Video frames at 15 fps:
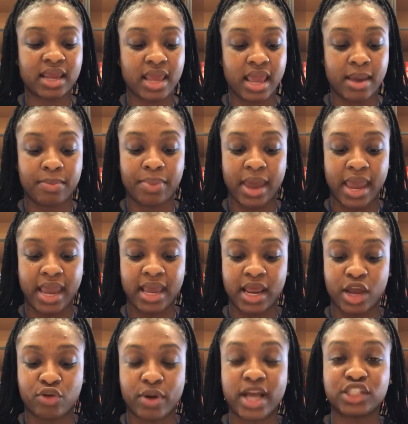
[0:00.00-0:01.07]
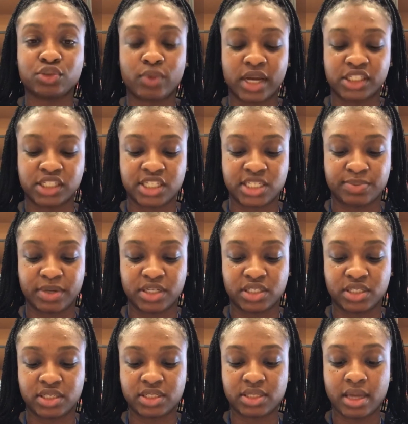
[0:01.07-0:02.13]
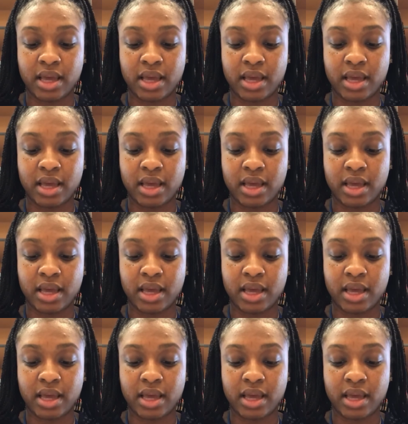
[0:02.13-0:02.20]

campaign and graduation speeches.